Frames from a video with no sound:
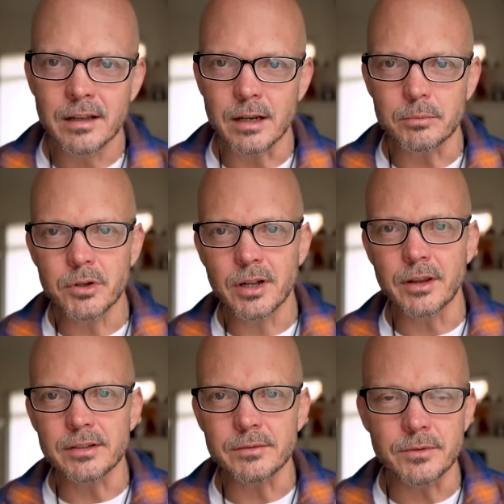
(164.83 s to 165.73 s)
And I put
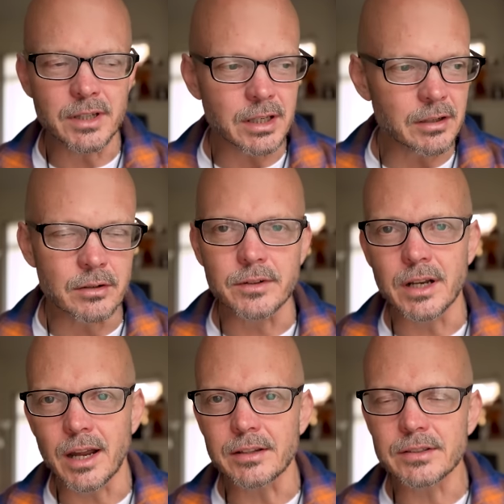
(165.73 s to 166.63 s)
on this veneer of a
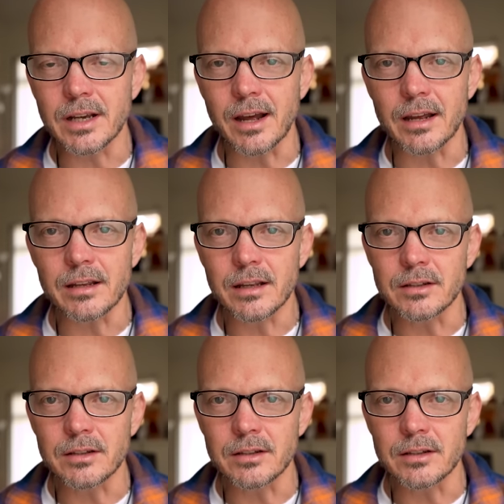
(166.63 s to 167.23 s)
nice guy.